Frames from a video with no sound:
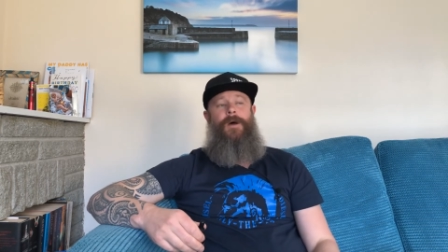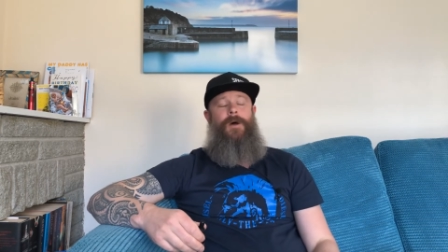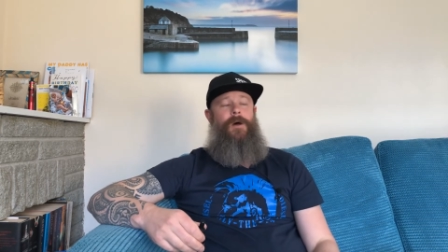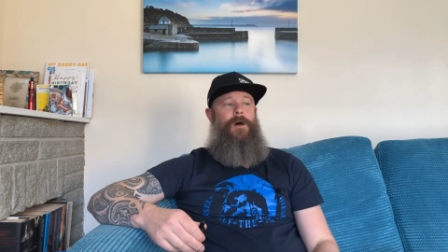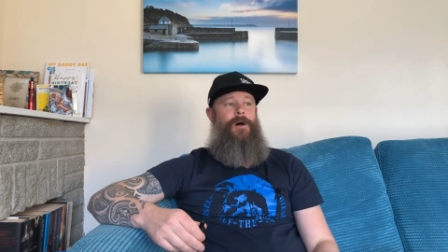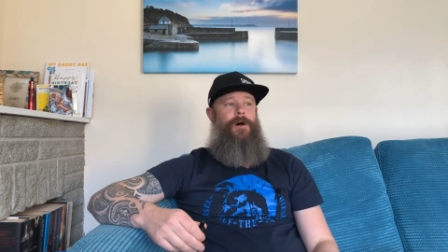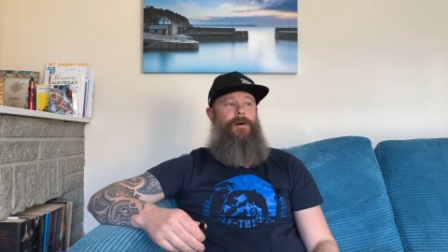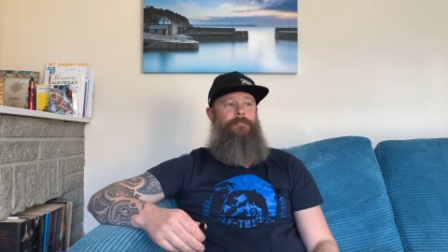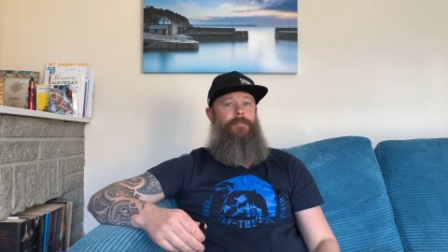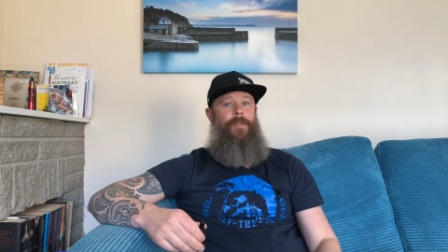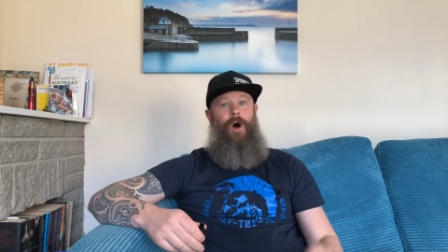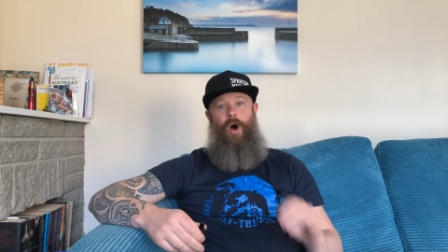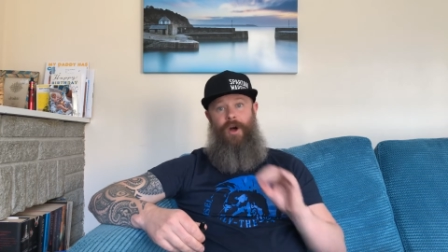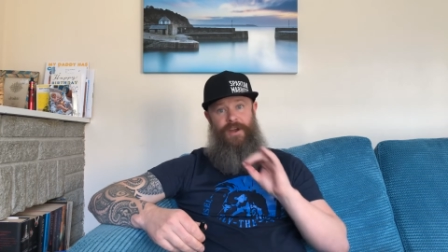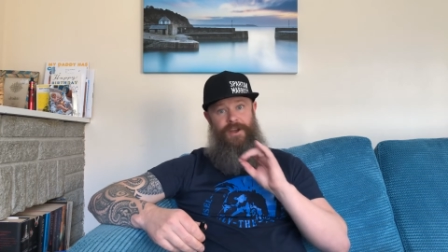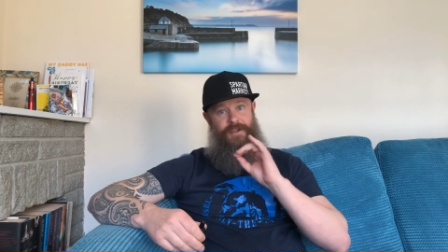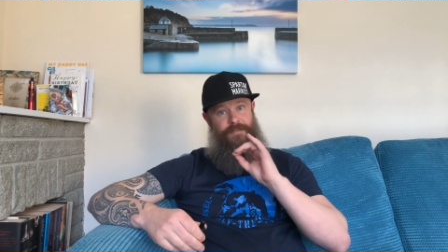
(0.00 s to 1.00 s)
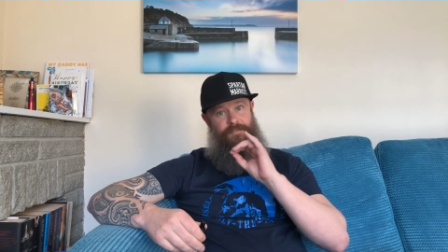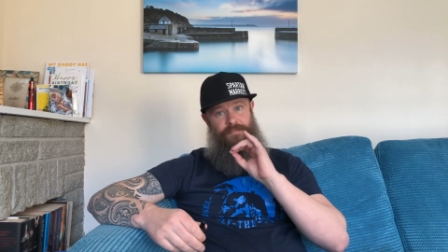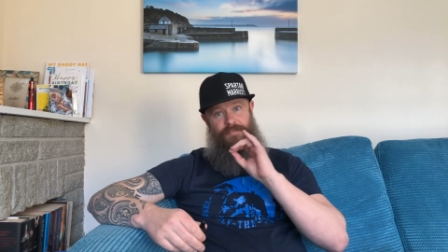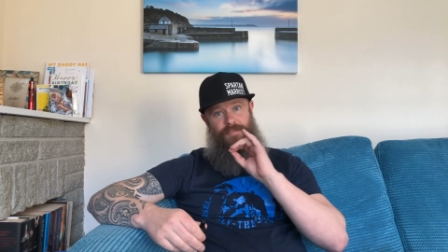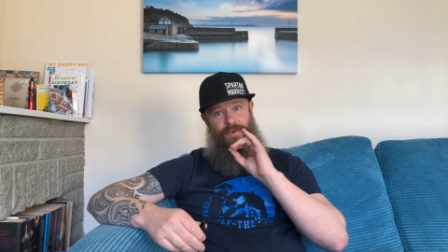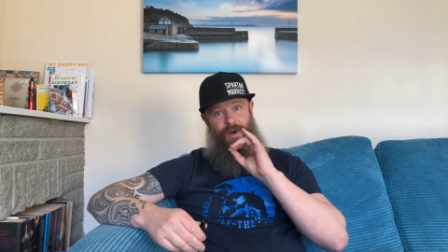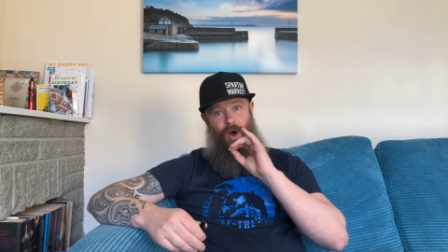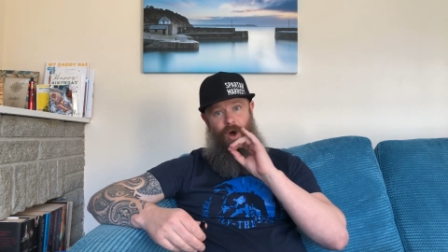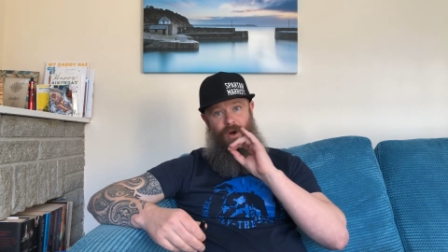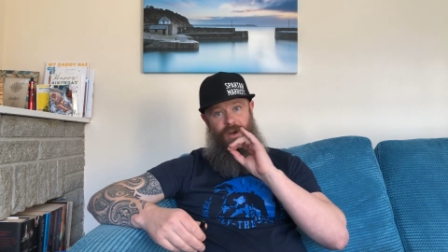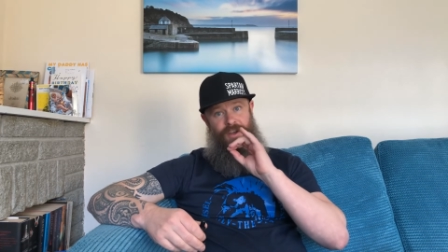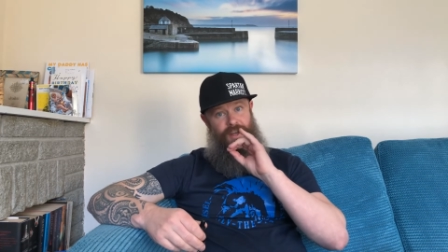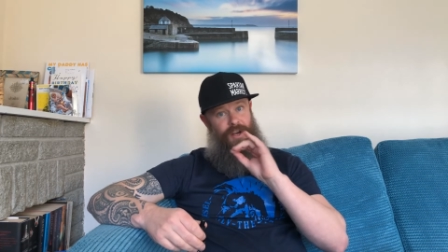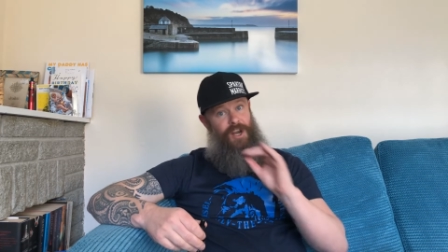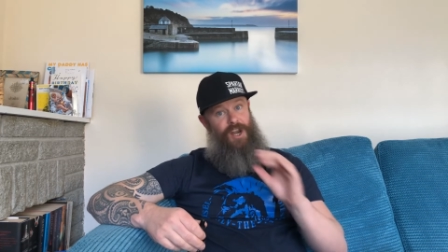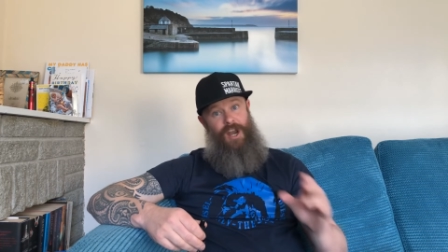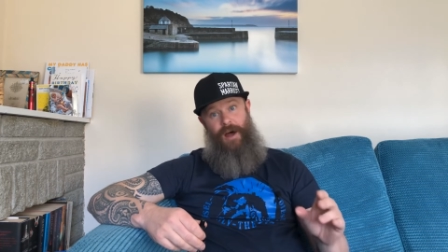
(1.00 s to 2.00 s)
Um, I I
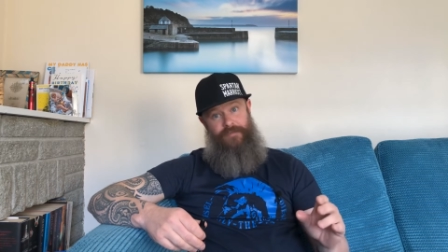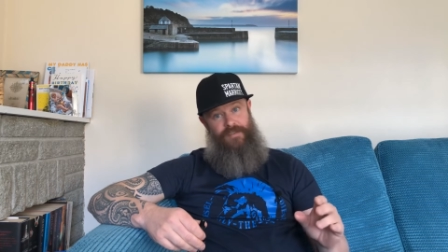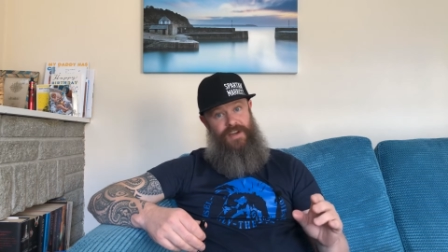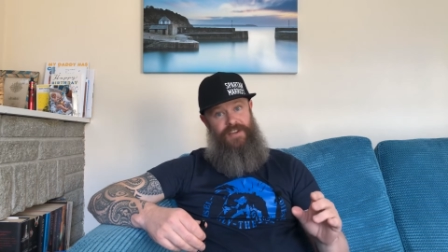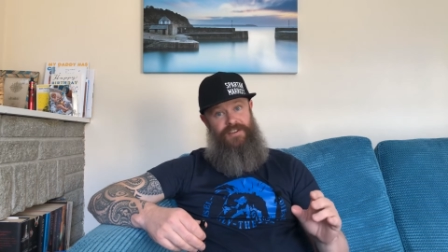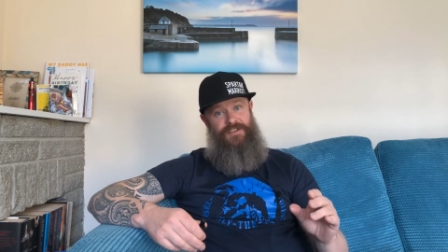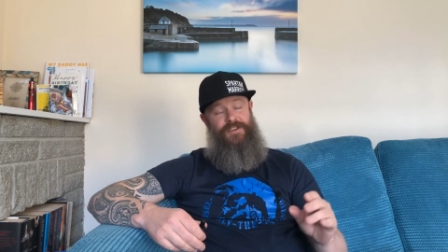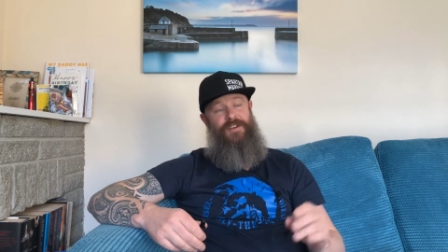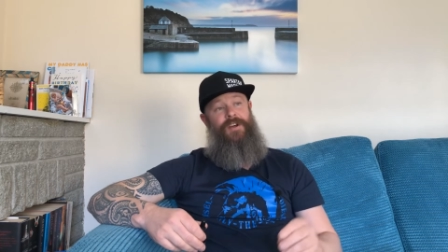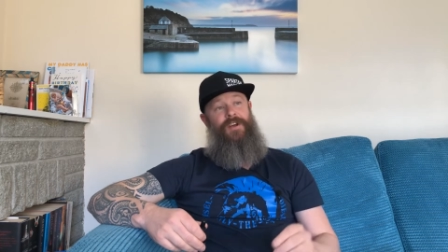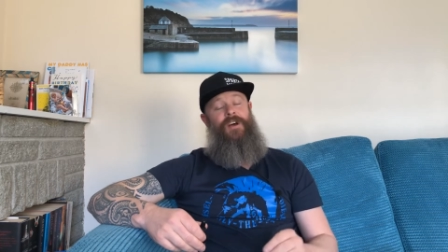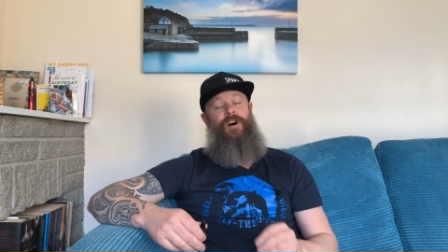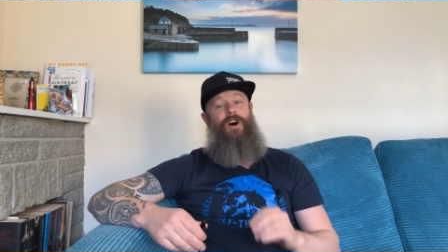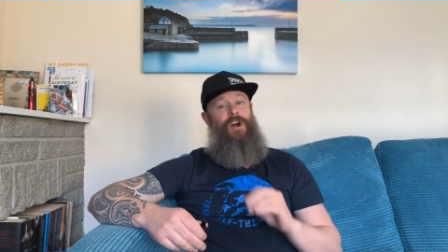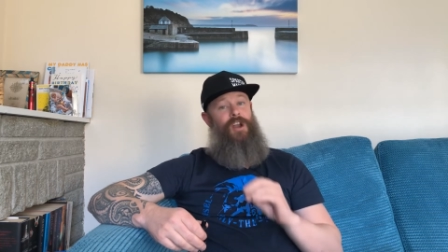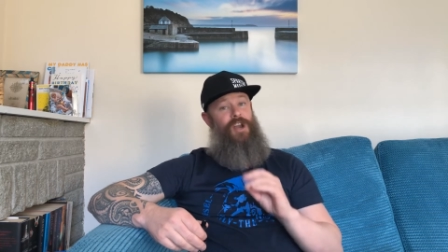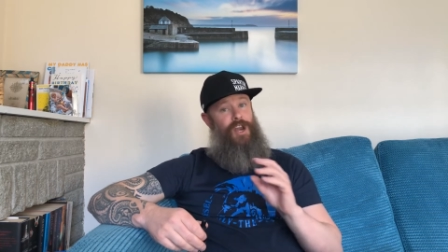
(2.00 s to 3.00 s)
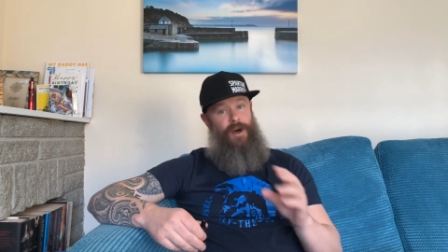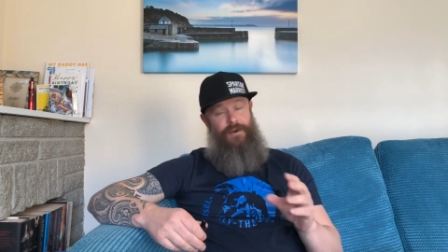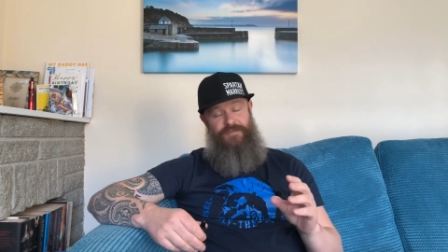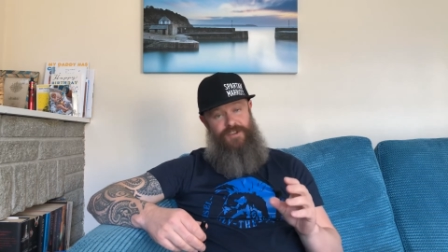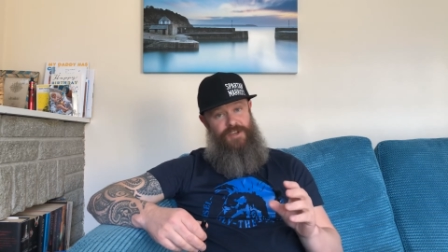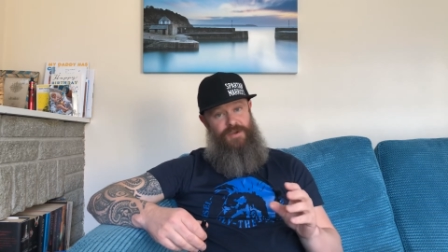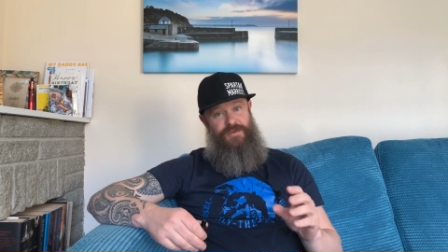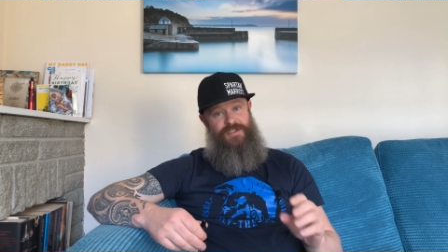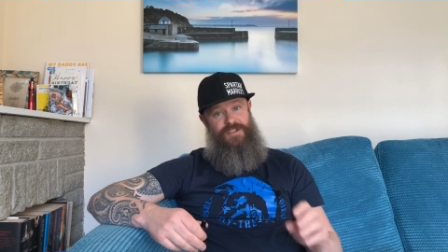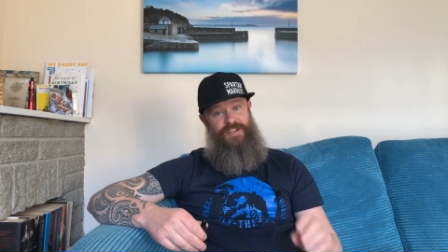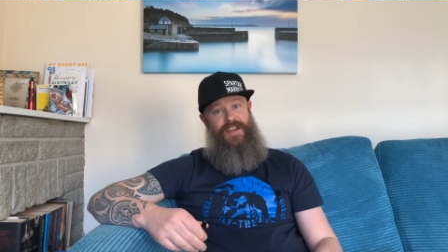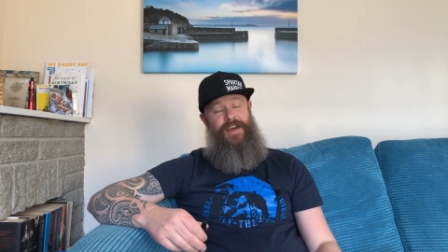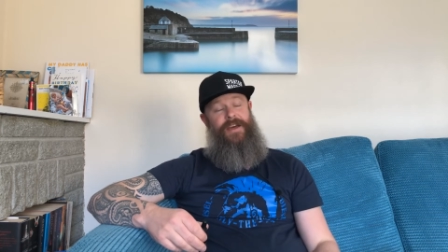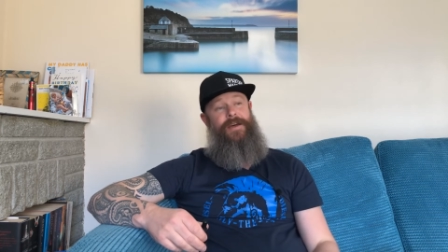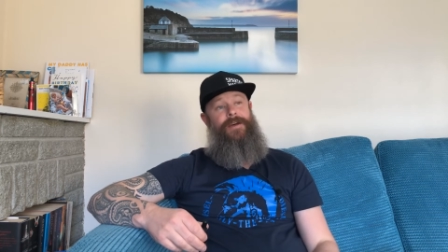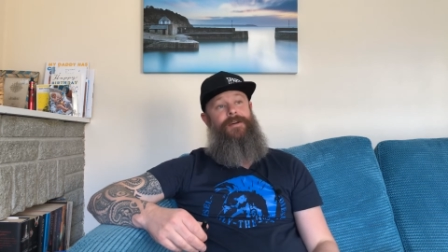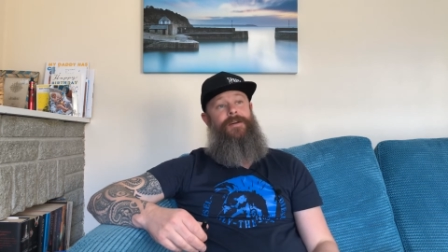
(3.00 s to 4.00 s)
love it. I love using it.